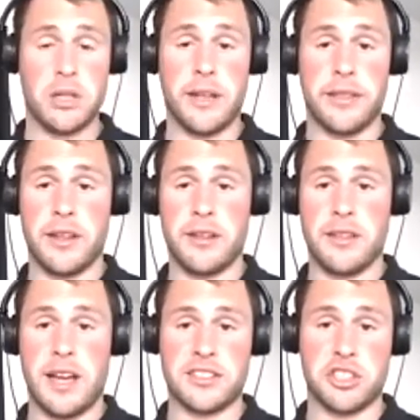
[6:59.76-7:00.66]

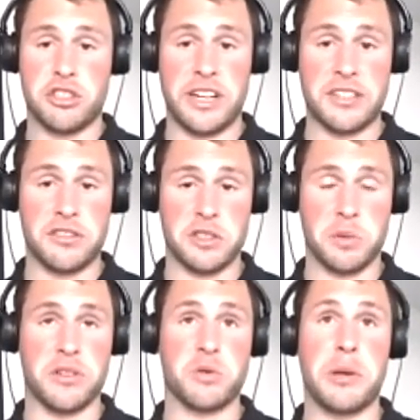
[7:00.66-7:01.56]
And that stress
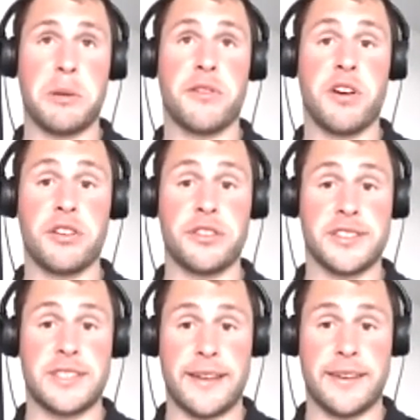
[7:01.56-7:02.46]
response, what people got to
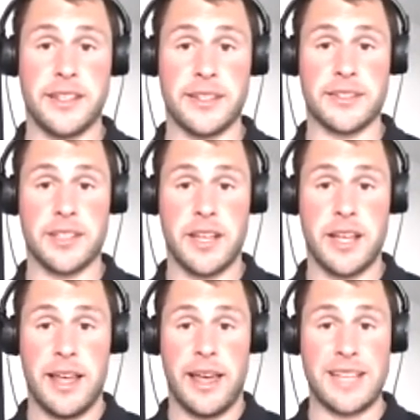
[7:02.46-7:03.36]
understand is
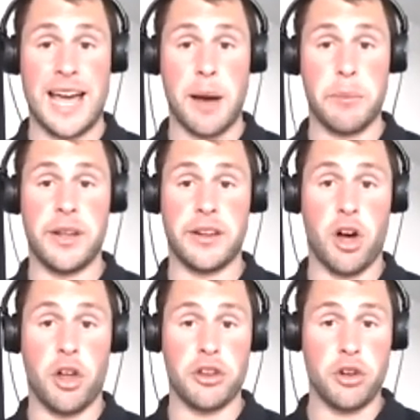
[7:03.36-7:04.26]
it's happening
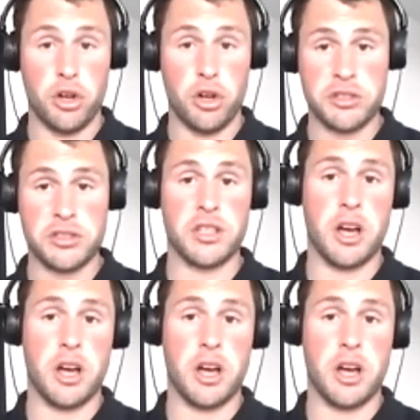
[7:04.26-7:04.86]
on an autonomic